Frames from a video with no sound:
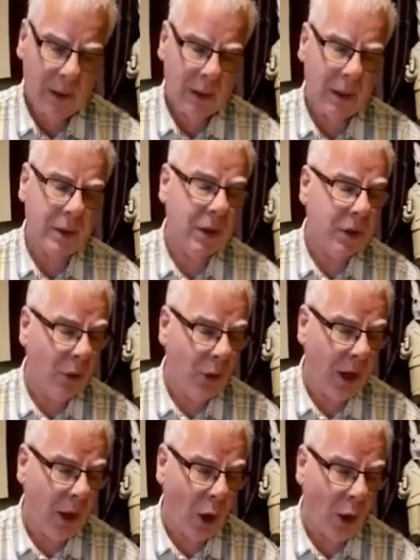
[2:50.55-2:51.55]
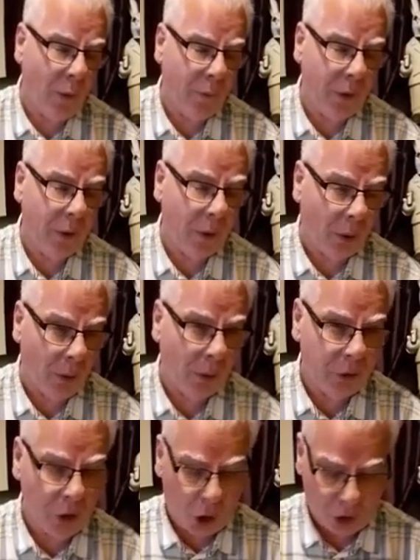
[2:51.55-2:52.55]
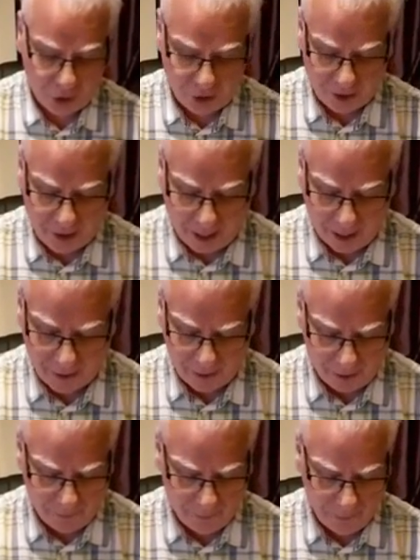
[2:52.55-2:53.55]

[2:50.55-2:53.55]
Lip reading: There's a story of the old Yorkshire carter